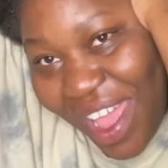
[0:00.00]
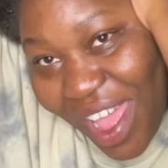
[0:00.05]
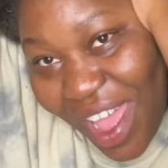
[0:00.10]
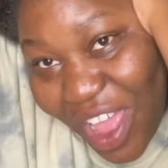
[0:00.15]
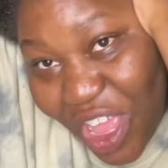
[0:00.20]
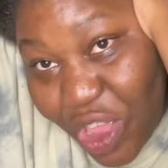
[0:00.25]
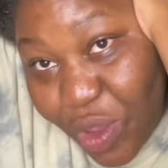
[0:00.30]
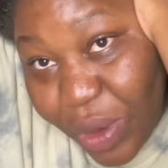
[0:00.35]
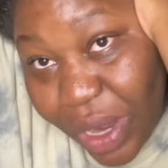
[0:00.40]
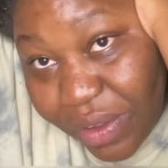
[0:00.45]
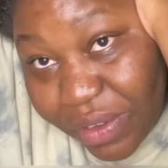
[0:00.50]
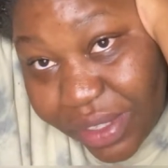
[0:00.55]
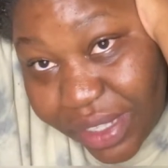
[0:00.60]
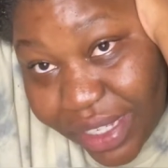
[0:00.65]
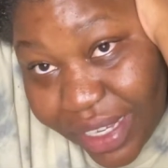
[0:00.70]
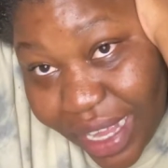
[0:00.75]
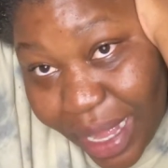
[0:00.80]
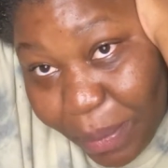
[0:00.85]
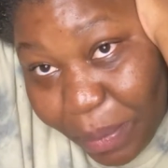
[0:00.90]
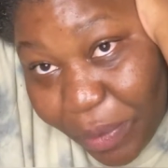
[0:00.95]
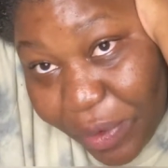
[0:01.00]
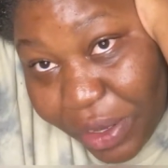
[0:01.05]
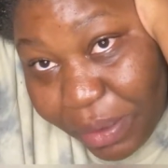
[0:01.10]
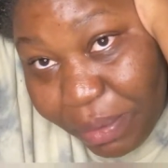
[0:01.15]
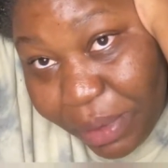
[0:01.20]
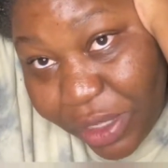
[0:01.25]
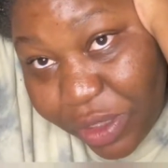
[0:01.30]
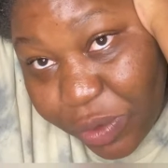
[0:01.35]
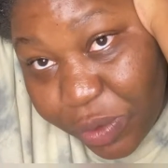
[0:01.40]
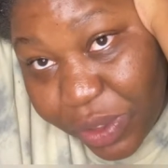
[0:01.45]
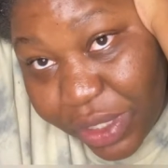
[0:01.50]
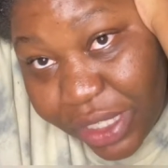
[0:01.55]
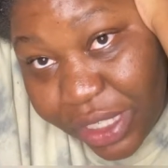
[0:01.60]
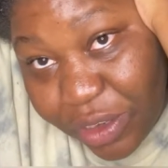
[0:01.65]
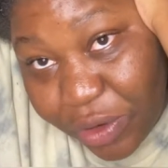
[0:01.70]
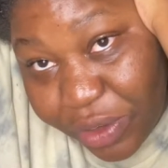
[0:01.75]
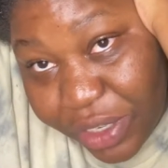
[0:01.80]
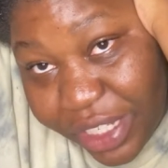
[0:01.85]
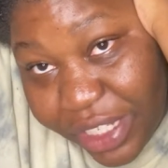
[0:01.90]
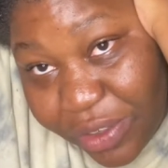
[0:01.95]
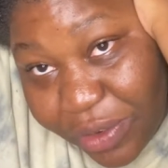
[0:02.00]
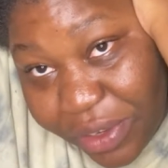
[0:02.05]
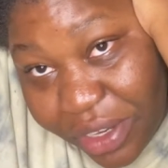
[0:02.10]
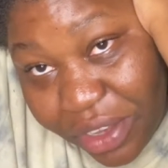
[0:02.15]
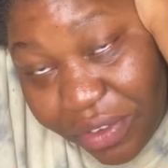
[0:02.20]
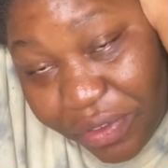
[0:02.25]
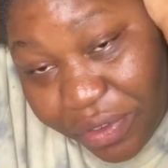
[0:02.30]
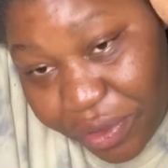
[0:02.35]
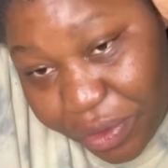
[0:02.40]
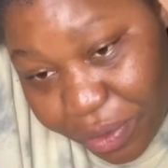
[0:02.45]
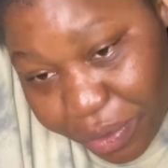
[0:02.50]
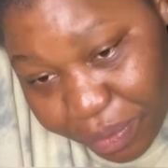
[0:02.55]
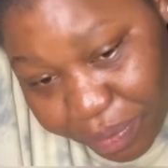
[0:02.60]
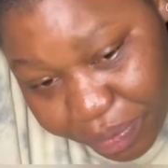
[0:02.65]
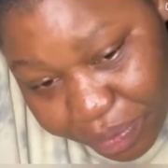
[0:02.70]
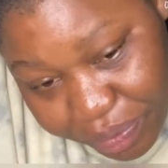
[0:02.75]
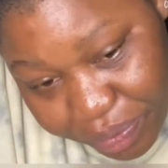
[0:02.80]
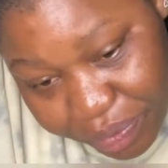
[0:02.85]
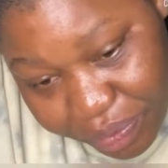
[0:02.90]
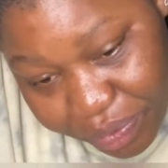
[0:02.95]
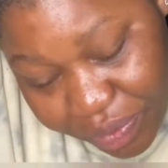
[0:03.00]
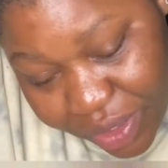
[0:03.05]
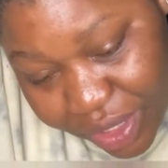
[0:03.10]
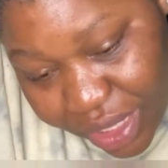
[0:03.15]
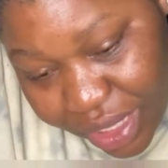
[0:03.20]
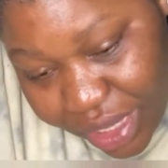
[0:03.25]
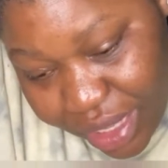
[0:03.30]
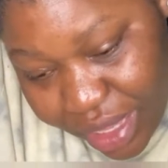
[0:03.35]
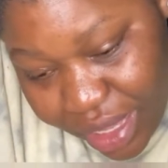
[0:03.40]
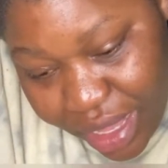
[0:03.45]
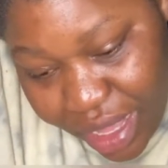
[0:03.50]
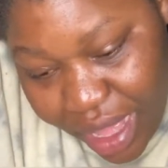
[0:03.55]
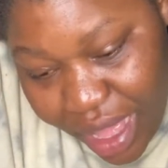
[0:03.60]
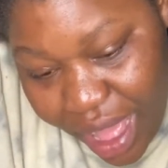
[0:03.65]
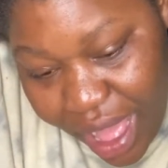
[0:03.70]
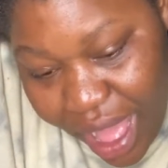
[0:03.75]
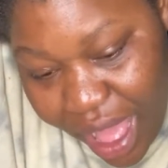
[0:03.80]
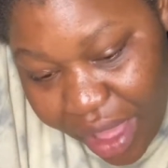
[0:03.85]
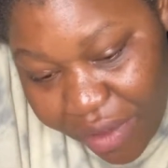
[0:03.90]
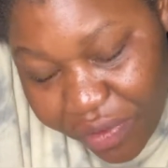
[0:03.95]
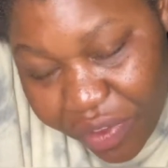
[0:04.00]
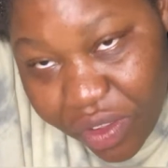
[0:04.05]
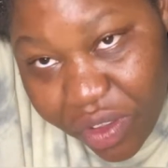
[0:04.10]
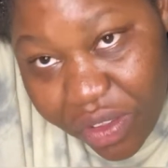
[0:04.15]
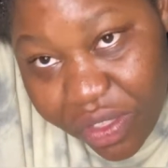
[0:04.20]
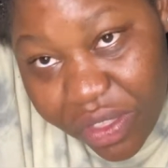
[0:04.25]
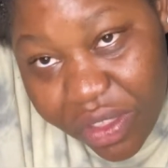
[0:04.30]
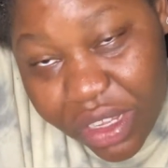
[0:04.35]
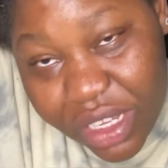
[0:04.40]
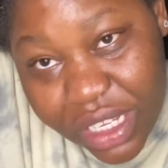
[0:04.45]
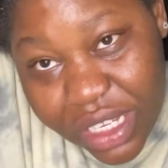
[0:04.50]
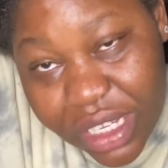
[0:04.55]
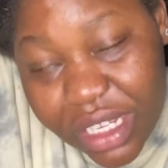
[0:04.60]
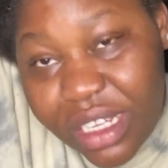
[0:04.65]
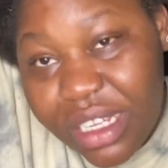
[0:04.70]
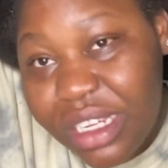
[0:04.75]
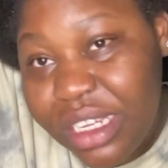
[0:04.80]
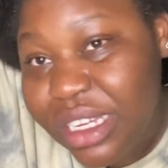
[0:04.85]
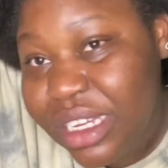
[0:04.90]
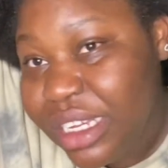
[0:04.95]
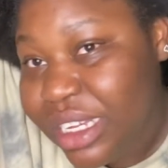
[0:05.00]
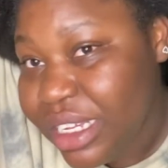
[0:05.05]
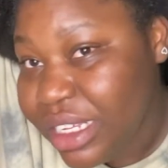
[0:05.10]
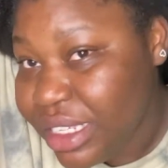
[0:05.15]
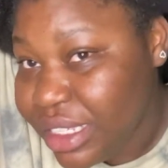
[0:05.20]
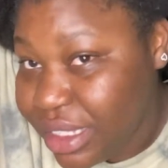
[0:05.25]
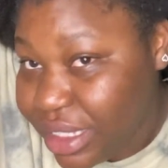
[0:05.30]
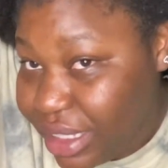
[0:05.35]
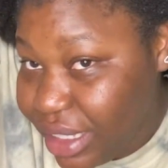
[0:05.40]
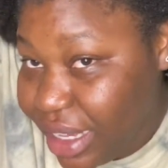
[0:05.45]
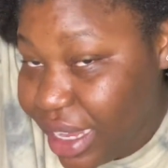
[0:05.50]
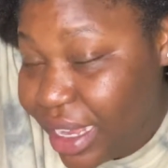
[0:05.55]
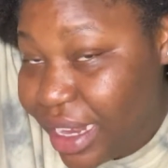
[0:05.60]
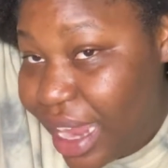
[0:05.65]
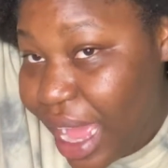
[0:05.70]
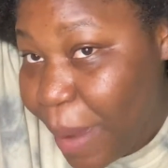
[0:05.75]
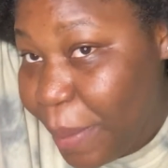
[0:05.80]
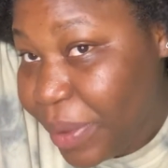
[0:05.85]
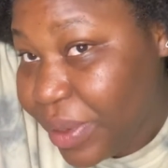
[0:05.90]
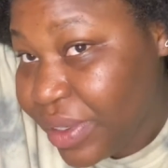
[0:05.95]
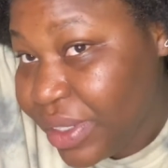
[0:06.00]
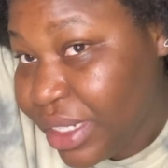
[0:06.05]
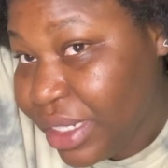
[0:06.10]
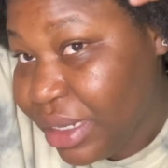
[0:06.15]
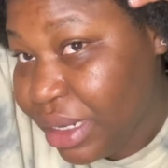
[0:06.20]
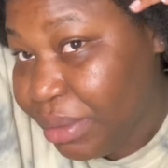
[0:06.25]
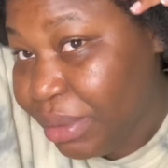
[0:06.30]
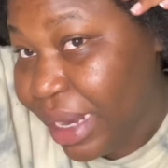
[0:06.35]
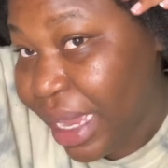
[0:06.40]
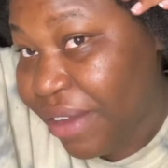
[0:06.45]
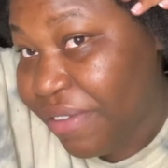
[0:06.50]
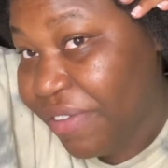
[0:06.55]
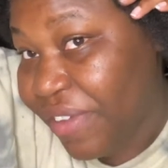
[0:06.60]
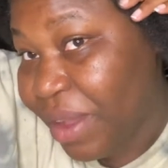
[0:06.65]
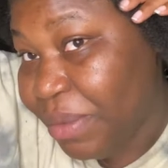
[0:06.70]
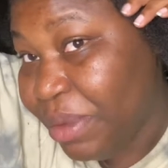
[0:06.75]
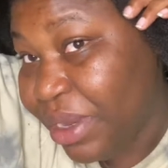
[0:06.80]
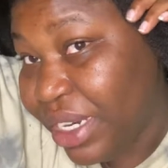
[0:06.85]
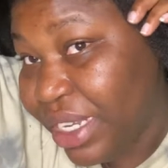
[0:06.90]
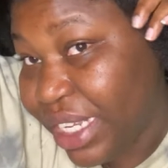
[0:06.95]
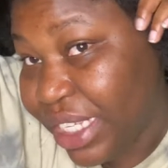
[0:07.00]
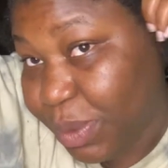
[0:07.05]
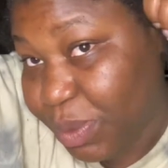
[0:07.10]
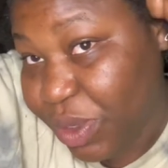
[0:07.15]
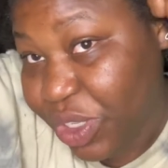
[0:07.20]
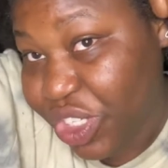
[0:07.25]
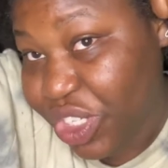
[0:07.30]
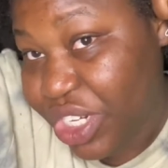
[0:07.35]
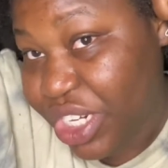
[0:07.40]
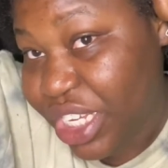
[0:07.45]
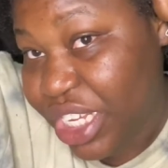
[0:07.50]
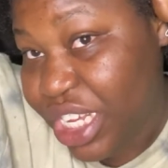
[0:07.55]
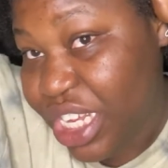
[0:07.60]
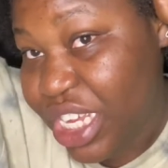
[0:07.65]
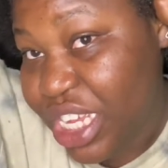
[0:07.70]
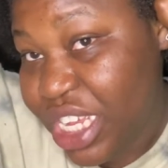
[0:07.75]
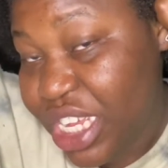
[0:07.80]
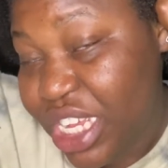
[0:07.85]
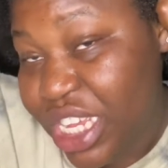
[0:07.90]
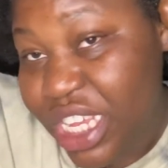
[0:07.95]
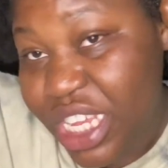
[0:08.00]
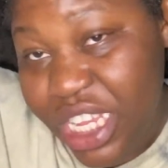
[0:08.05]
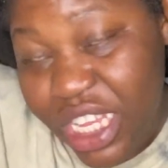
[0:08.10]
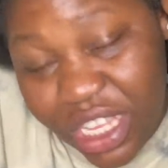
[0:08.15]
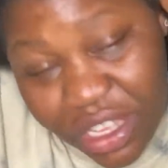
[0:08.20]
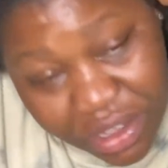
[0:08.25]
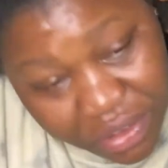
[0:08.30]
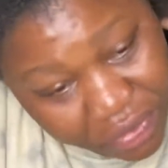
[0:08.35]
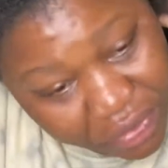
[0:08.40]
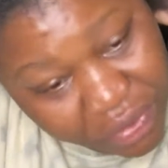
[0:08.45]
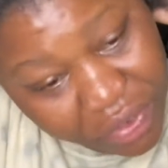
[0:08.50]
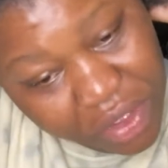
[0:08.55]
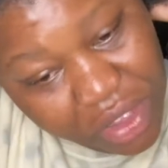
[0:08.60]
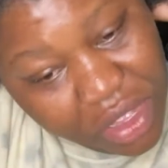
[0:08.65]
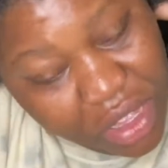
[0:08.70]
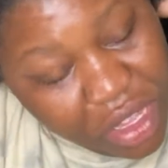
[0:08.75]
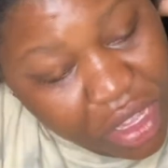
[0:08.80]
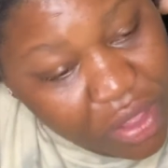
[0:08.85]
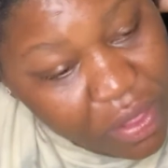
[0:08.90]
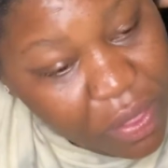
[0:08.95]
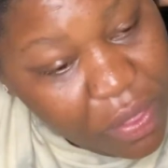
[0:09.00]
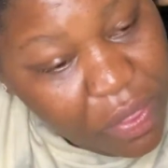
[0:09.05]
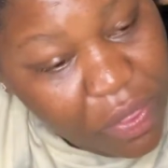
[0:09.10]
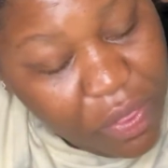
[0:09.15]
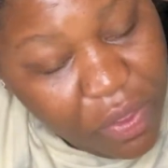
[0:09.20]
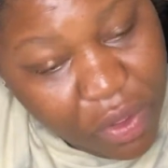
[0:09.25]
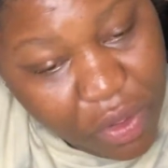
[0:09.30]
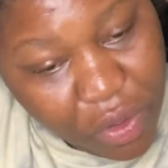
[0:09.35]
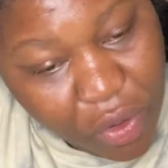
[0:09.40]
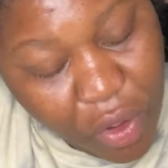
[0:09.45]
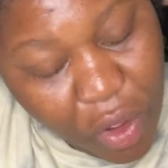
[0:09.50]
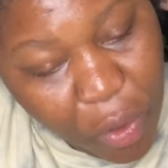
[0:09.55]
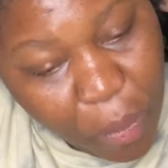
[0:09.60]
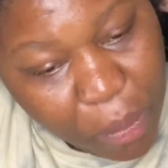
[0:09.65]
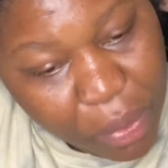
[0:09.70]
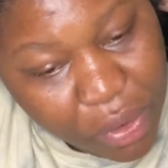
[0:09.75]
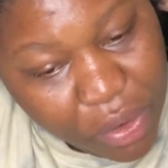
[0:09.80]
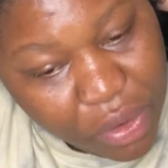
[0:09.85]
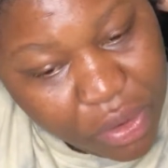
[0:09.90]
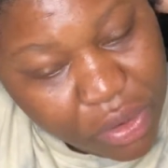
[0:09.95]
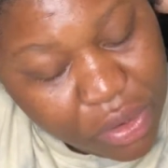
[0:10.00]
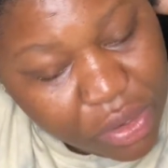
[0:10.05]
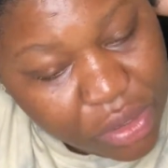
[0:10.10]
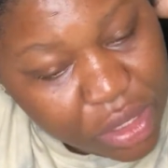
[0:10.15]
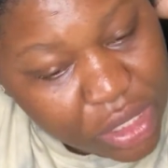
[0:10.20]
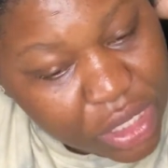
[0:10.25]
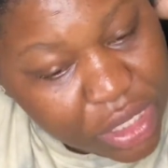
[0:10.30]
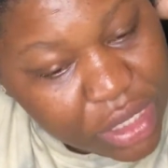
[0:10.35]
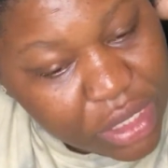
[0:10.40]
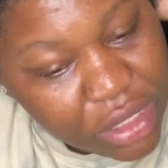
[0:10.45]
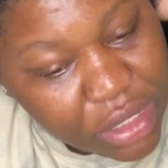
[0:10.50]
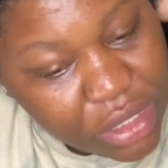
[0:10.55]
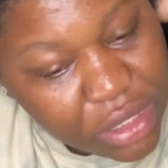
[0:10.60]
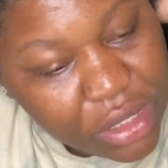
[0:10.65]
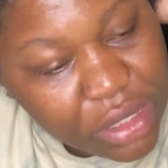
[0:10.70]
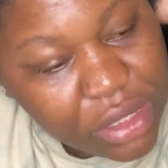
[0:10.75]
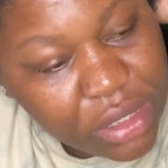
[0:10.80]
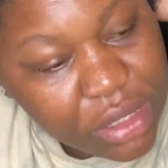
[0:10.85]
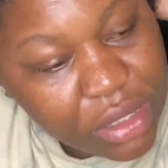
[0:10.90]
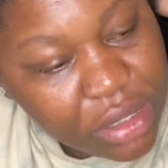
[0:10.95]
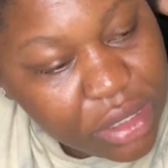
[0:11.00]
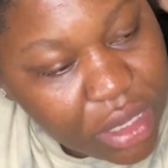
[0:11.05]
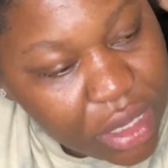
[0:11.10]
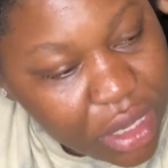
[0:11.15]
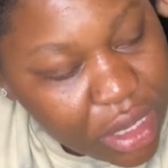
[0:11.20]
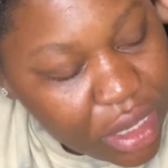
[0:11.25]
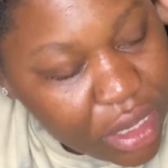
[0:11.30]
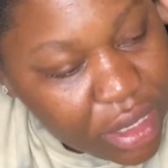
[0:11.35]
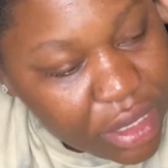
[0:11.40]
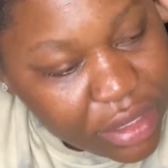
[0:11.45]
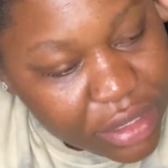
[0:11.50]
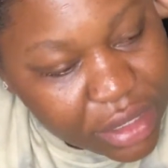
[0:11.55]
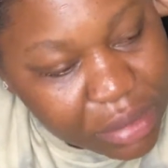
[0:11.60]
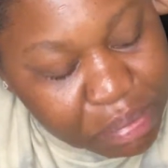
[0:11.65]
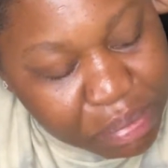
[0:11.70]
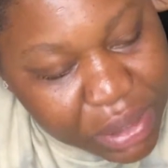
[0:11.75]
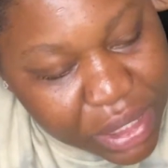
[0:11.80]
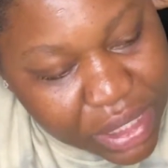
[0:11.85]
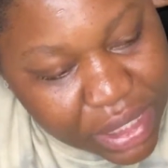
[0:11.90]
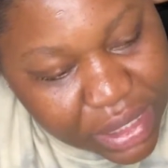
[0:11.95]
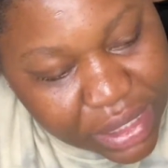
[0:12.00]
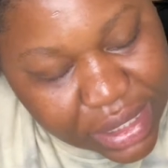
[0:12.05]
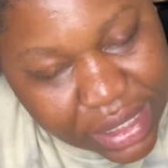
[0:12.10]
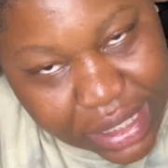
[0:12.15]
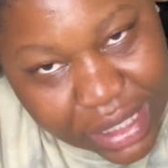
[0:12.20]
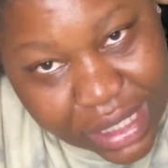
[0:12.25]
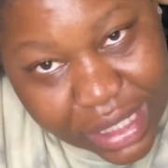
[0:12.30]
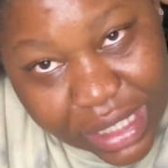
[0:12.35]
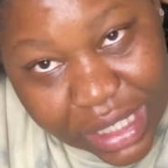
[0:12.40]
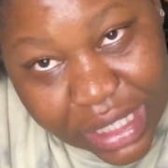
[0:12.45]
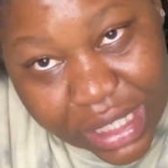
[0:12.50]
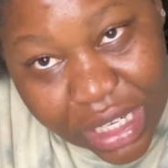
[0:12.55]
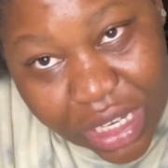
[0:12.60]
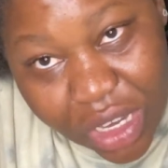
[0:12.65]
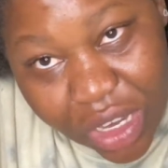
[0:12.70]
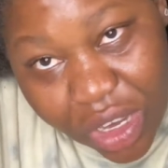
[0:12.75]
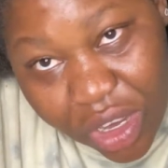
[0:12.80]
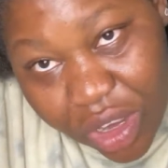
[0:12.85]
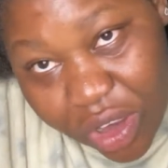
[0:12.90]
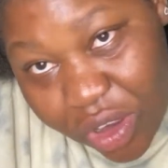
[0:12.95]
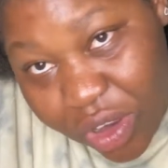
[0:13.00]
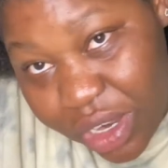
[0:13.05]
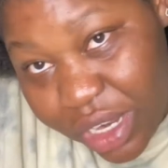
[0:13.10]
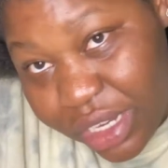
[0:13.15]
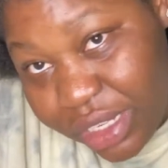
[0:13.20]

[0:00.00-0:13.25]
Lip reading: You would have to take appointment to see your niece or nephew. After, it can happen in a black family, especially if the couple is a little busy or